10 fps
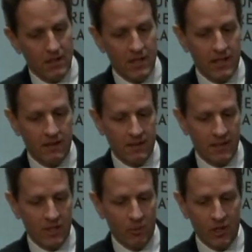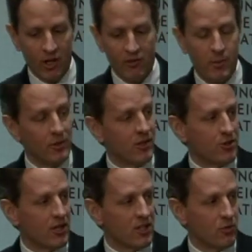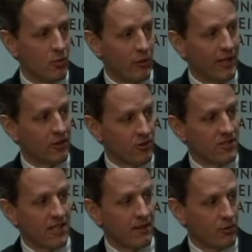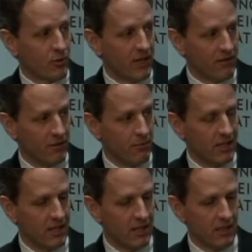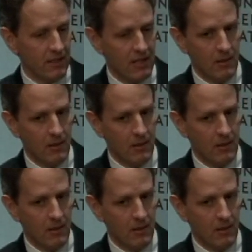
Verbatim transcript: And it'll be hard for people to judge whether we got those incentives right from the beginning.